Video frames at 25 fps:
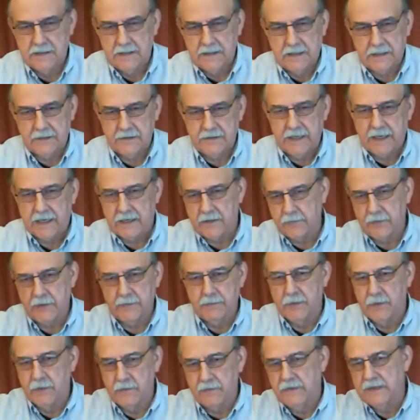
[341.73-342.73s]
and you got to
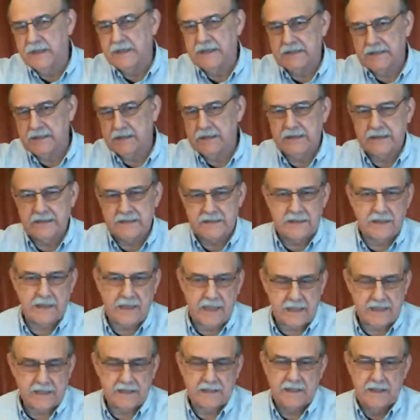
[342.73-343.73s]
remove this and this and
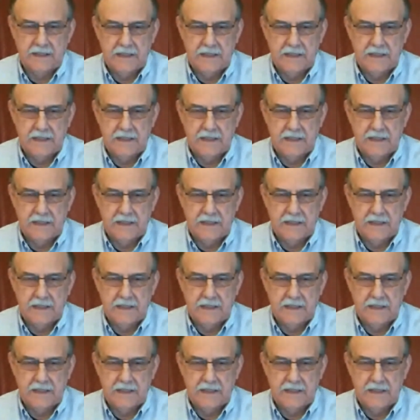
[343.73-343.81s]
that